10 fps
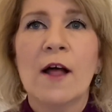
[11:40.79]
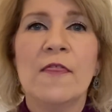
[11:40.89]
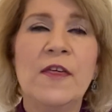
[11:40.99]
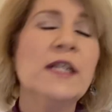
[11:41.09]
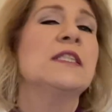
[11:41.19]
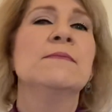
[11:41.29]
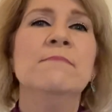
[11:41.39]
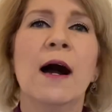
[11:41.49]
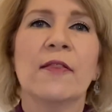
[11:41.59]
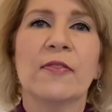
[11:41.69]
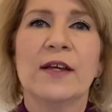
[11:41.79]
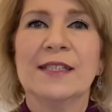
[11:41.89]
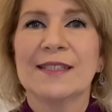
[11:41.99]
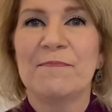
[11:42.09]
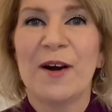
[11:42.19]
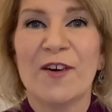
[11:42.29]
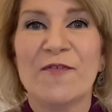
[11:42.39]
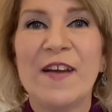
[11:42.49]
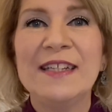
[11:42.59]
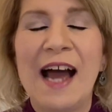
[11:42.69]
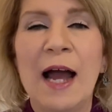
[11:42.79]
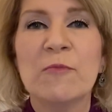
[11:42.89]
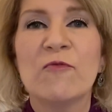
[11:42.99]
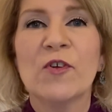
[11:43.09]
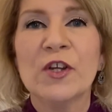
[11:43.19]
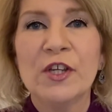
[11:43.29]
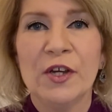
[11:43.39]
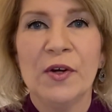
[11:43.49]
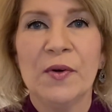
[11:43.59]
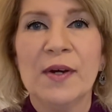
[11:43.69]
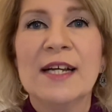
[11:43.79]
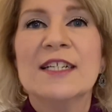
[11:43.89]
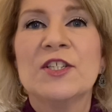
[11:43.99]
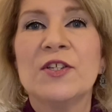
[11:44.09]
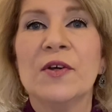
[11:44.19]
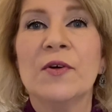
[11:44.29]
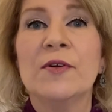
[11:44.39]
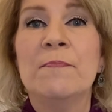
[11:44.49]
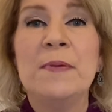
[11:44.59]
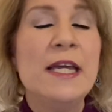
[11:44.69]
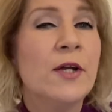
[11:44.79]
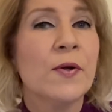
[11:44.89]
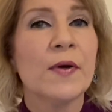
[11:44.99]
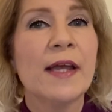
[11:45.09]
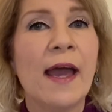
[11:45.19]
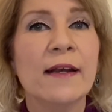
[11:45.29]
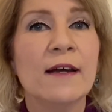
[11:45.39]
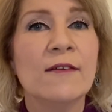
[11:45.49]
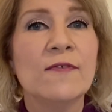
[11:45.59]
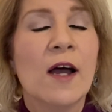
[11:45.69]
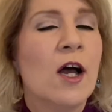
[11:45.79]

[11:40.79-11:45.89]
this month is the perfect time for you to be creative,